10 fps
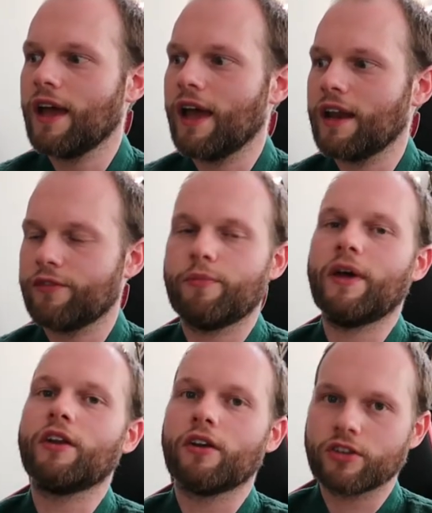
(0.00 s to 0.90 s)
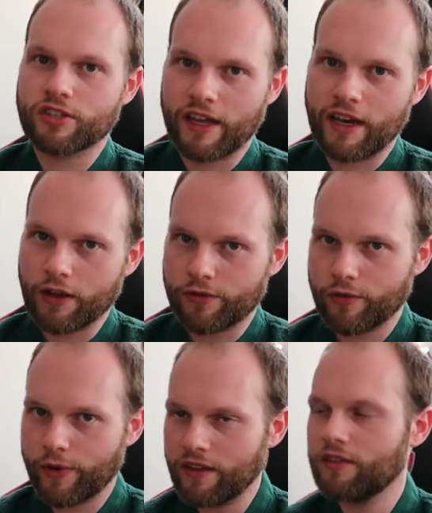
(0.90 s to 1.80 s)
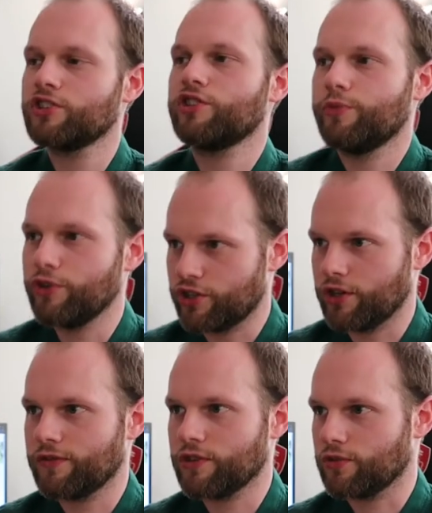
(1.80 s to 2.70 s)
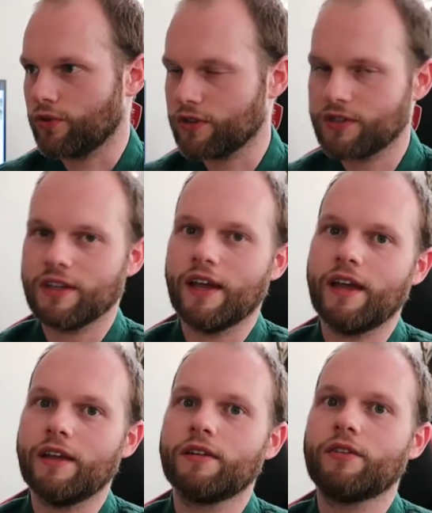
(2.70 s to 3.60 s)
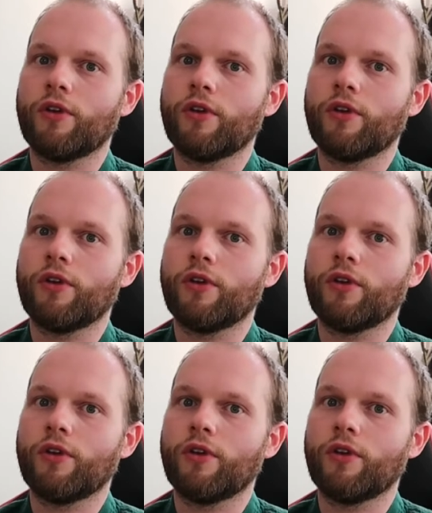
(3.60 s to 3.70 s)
and have a better understanding of the weight distribution of the sword and